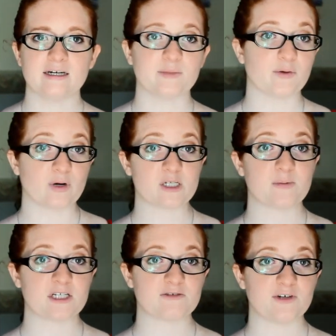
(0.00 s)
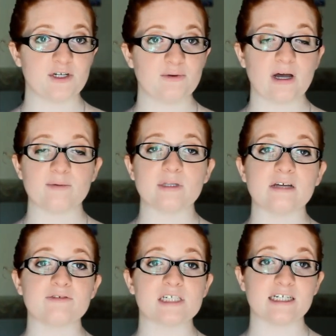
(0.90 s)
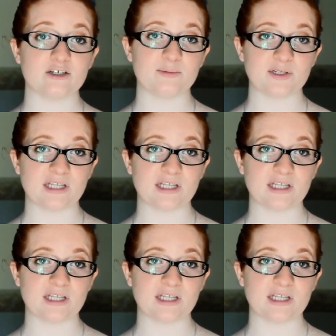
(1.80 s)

that works best for you? I would love to hear about